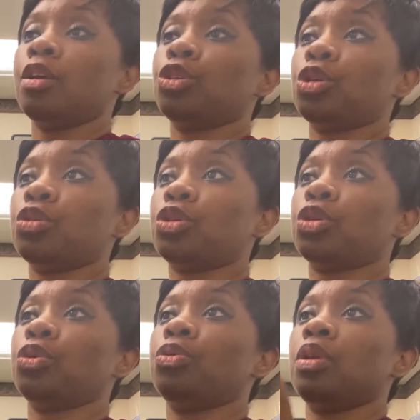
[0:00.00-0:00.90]
to
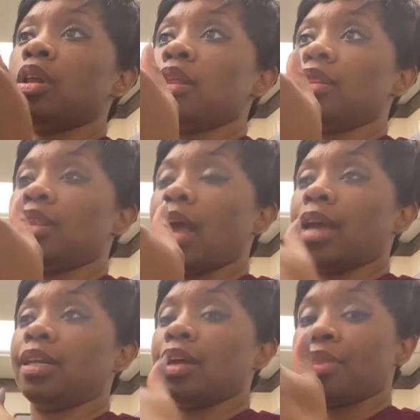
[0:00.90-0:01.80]
suit the
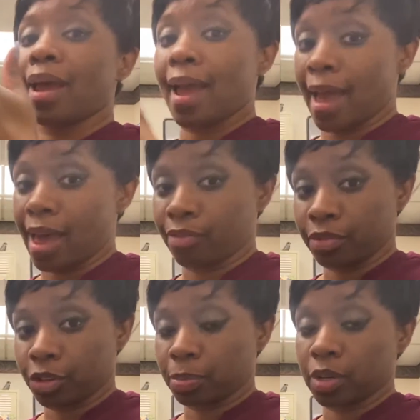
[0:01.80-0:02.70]
idea that I had for
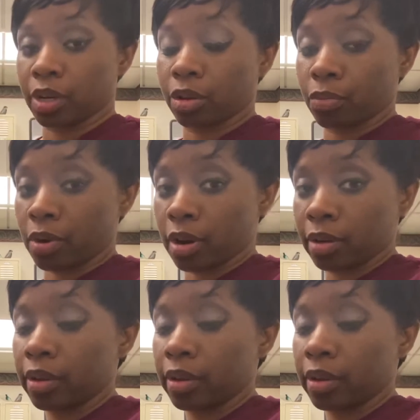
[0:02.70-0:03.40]
this particular work.